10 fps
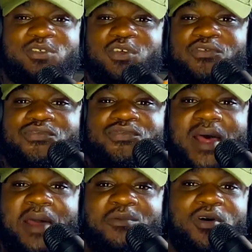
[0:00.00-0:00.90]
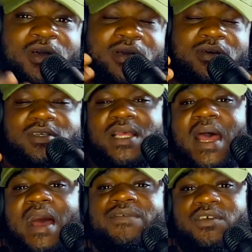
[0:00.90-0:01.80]
Because of I work
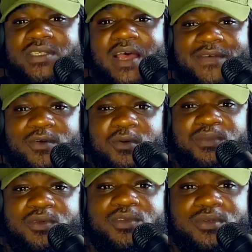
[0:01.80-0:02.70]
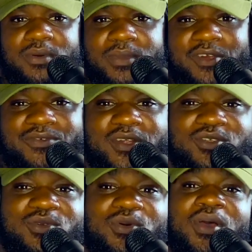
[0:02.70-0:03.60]
because I have a company with some of my
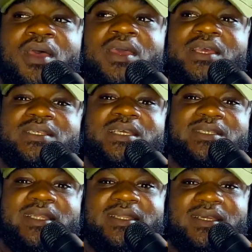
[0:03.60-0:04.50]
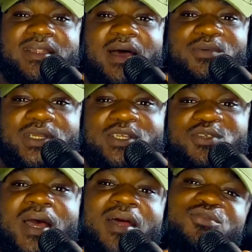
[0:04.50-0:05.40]
friends. So it's a thing that we
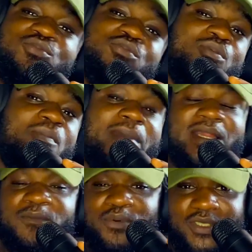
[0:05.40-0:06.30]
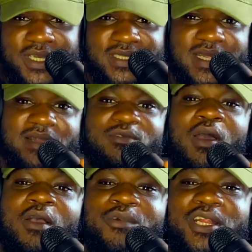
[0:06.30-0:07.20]
need to handle many projects
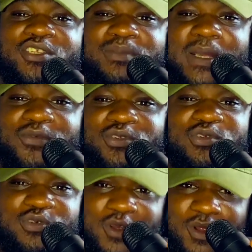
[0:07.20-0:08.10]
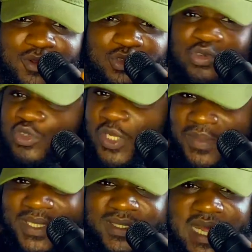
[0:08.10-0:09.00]
and we need to be able to do
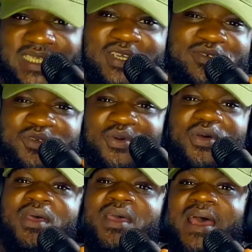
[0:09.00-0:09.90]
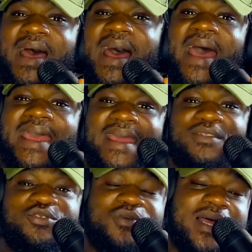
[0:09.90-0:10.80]
some things ourselves. So
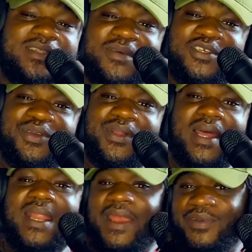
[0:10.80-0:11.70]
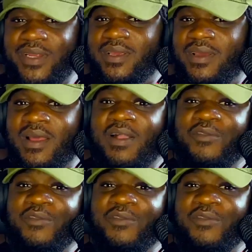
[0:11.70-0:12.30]
I do animation and I rig.